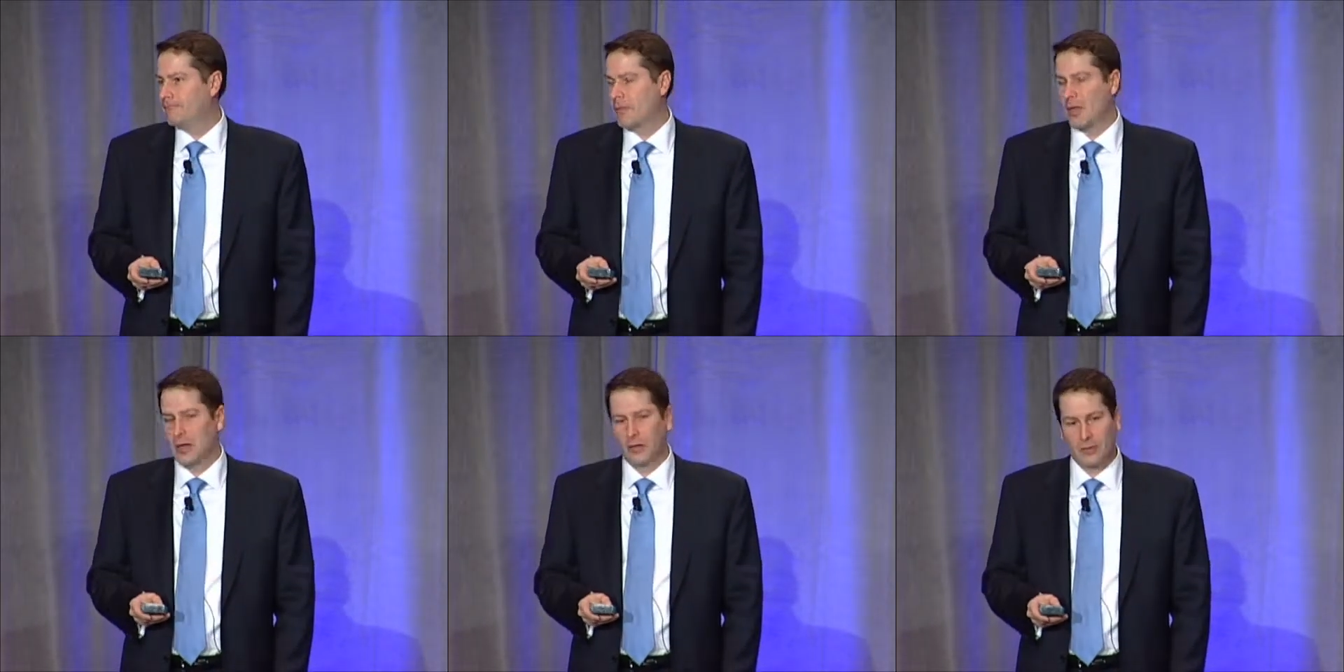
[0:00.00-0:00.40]

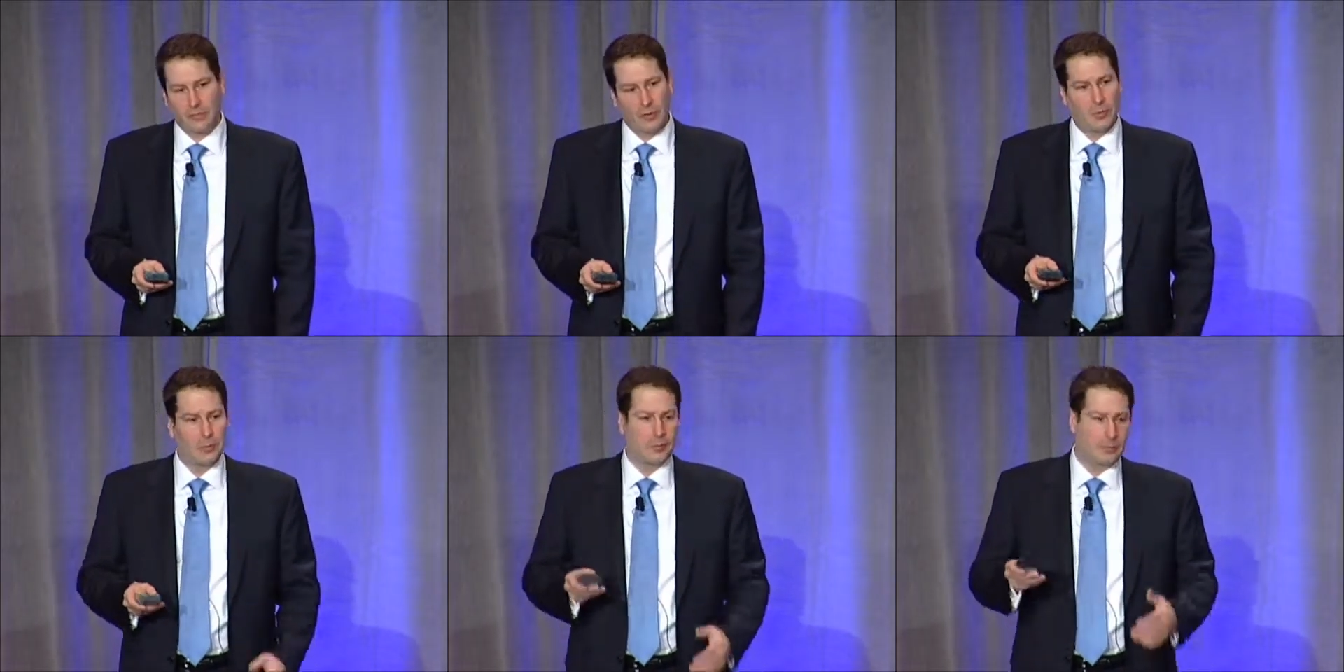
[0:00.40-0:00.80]
things
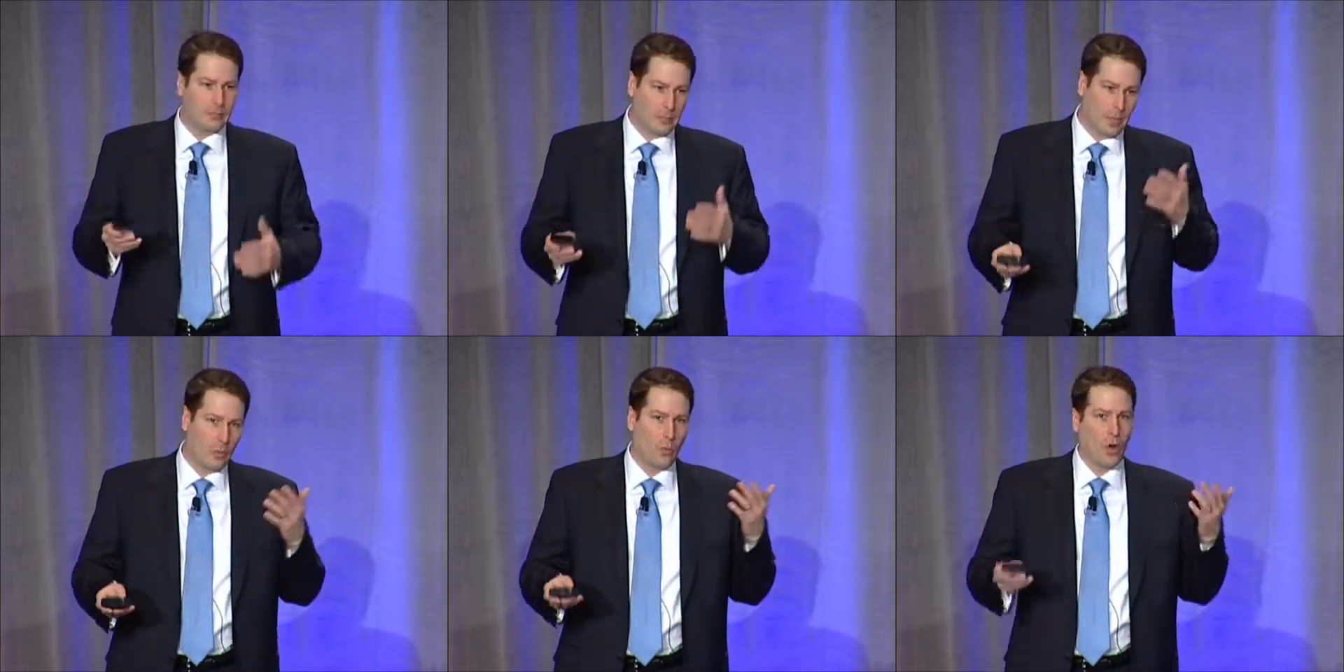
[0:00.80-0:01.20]
from
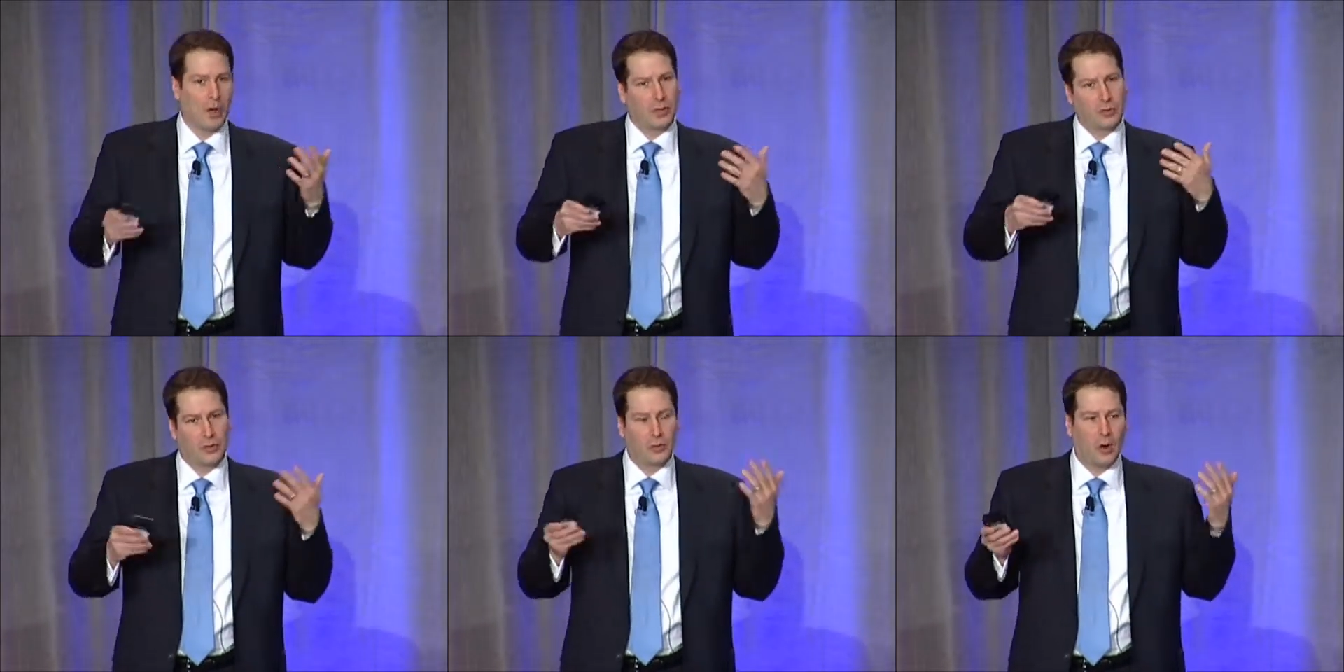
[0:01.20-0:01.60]

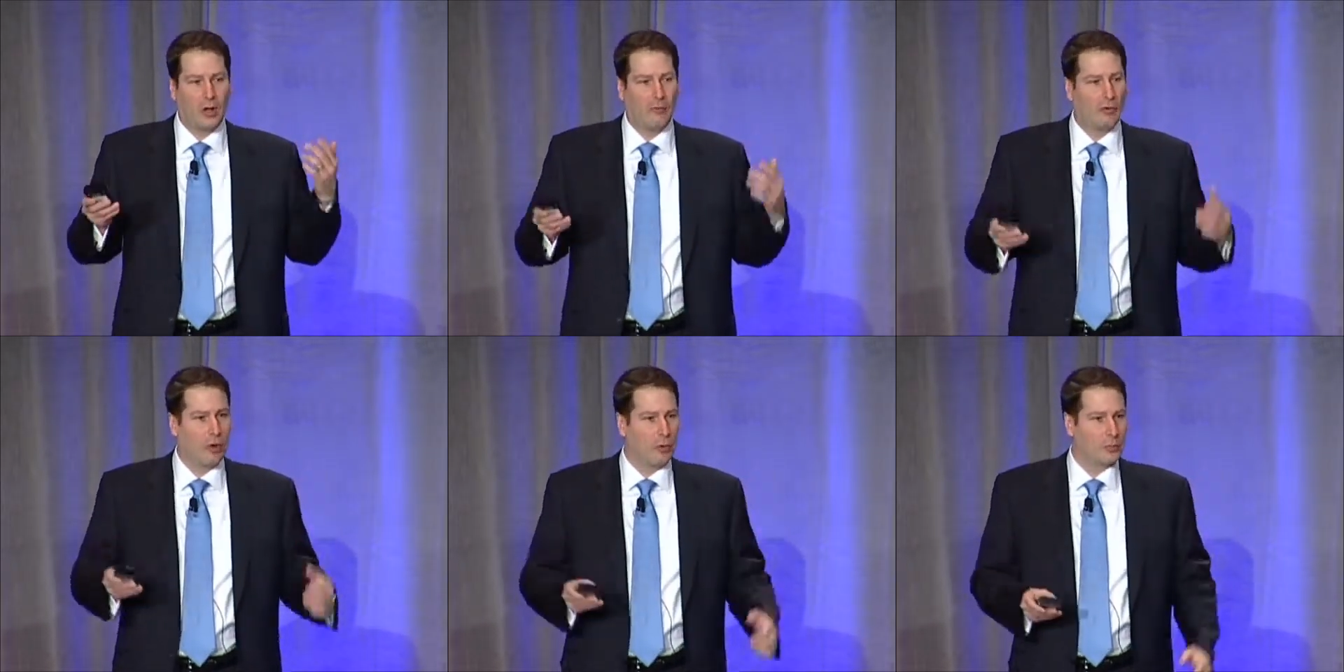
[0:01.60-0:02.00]
1 in
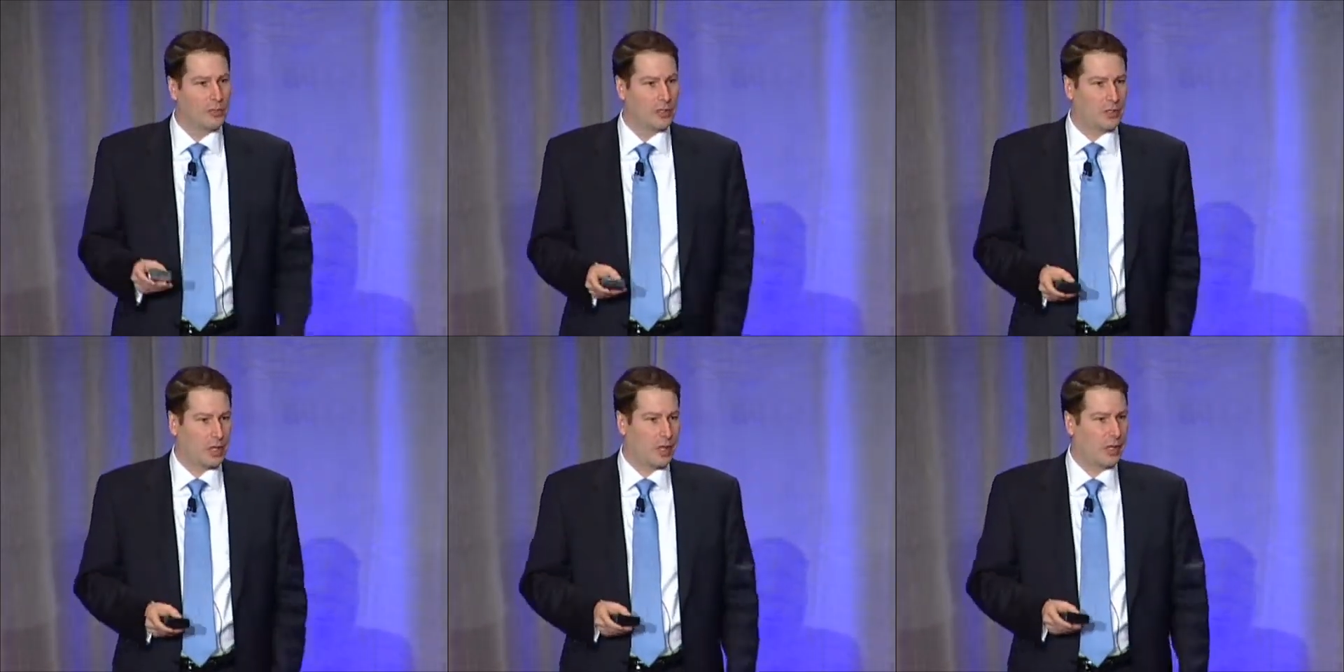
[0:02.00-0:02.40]
12
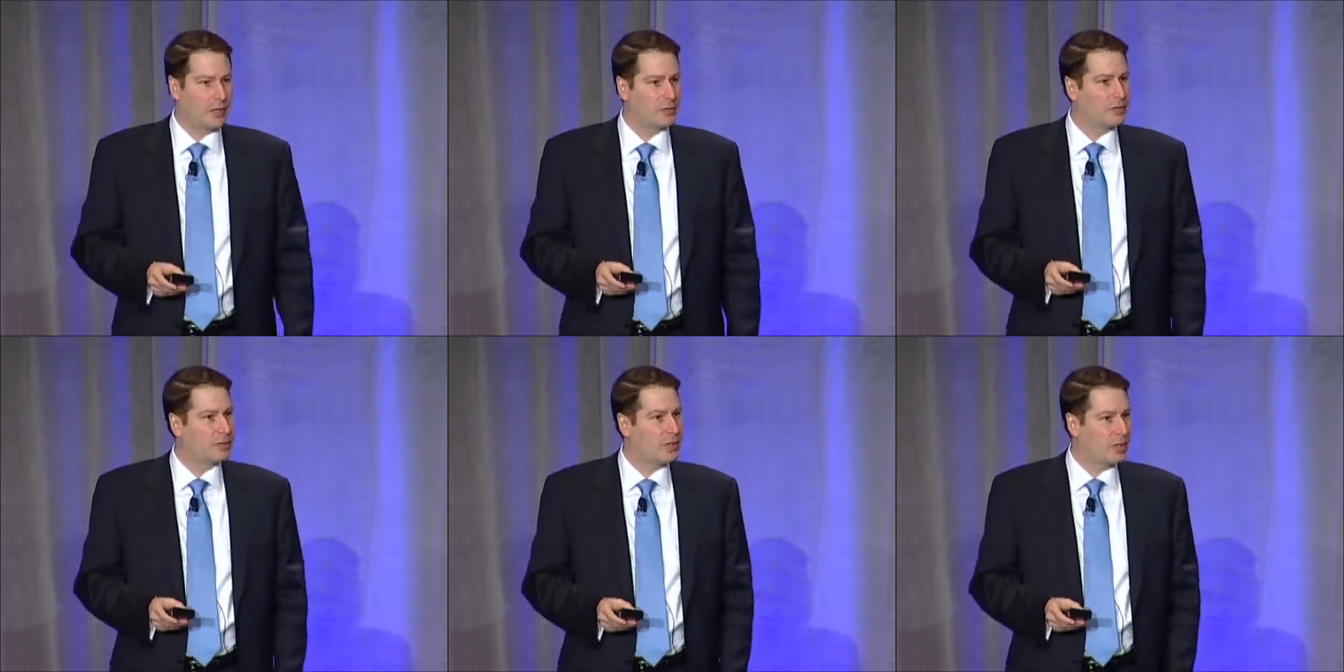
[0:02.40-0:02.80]
homes in the
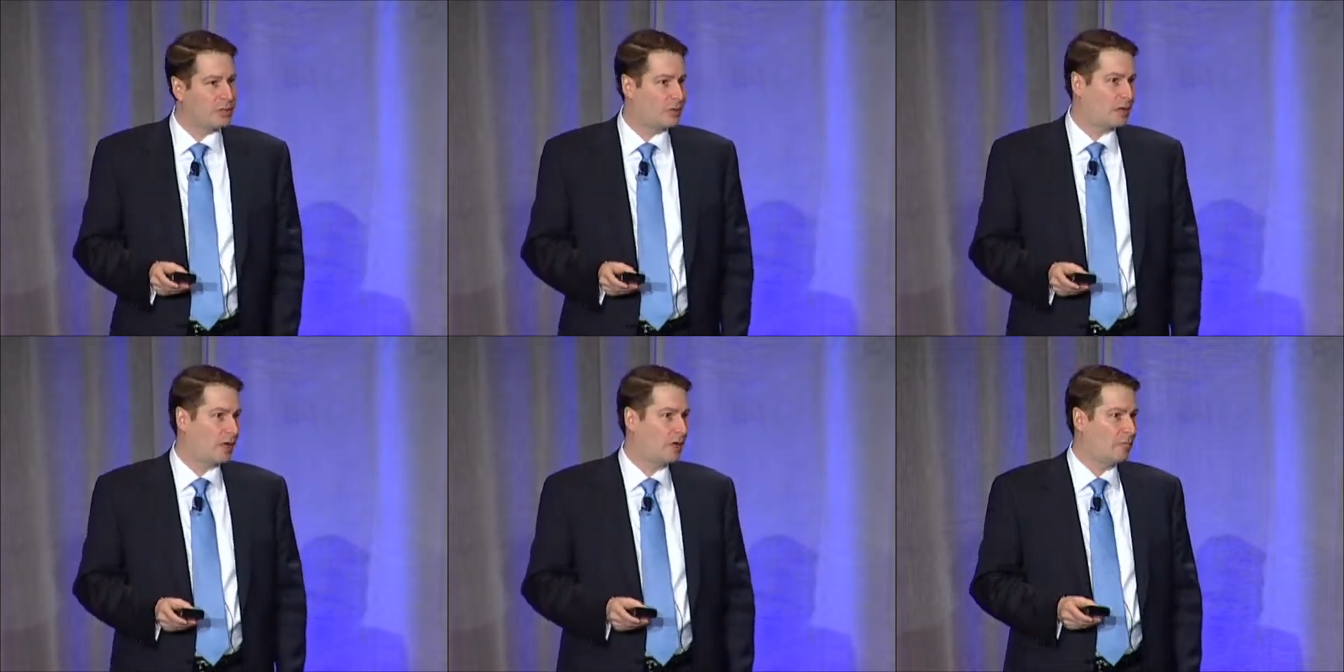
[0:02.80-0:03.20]
United
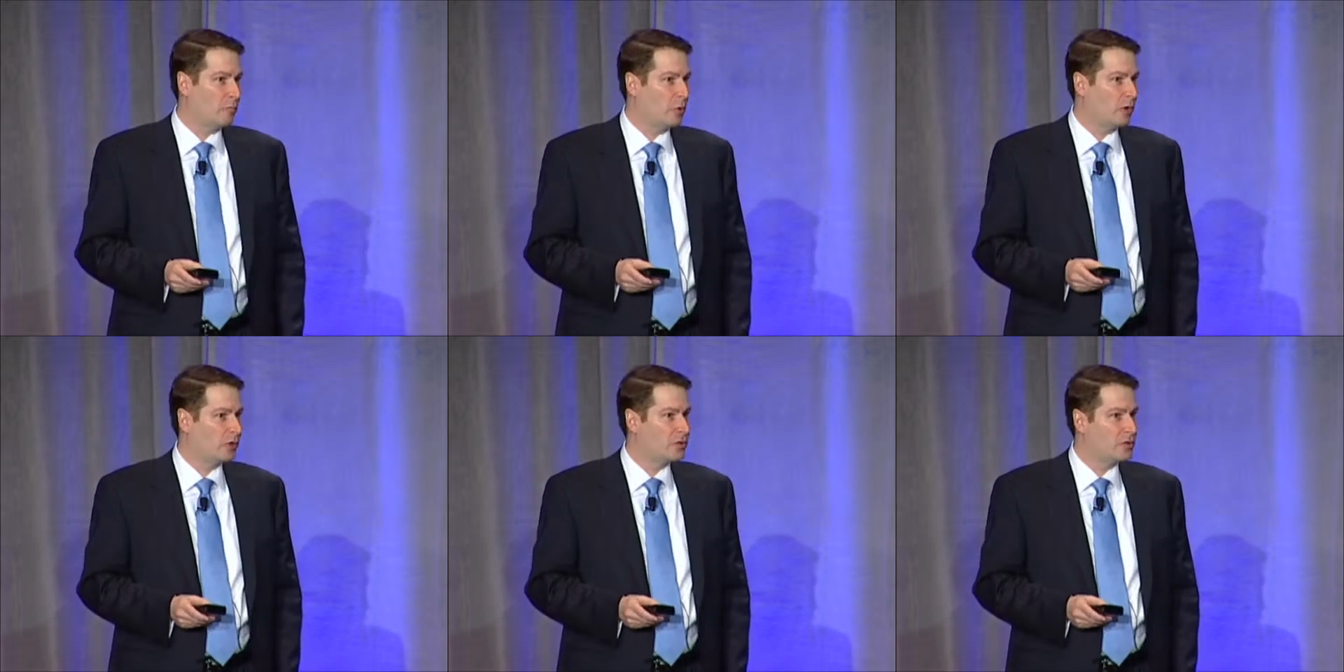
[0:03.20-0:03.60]
States that have
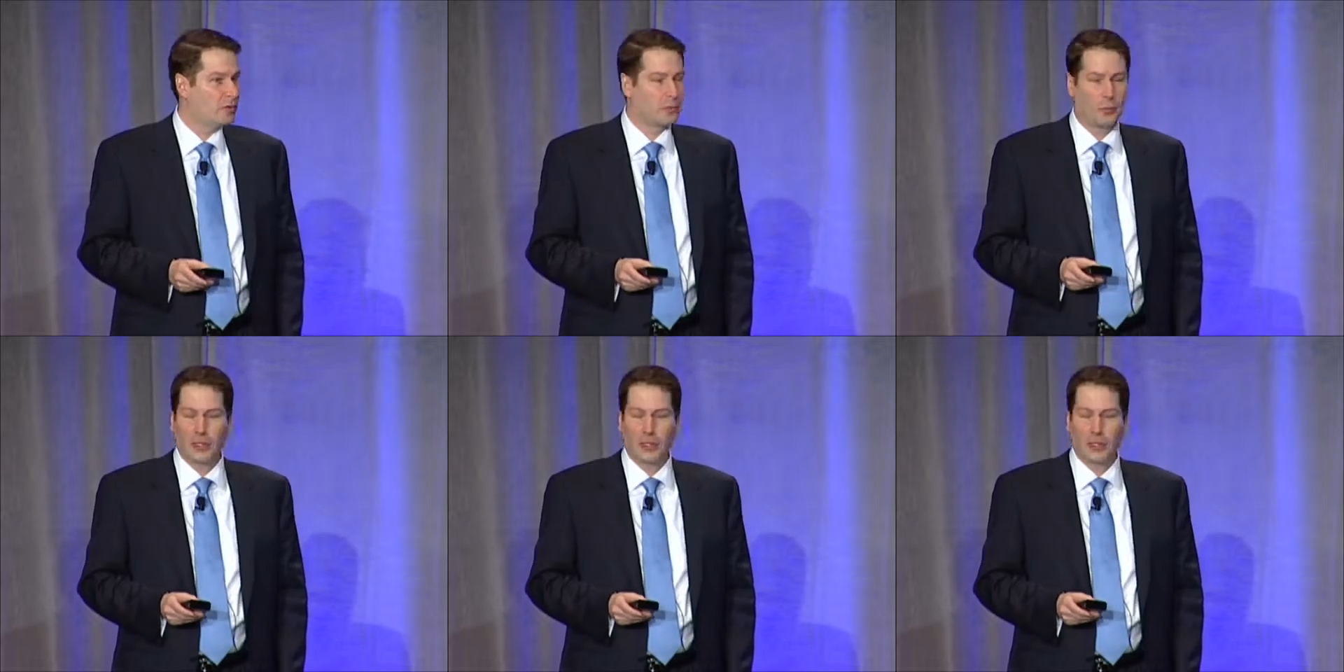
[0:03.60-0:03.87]
mortgages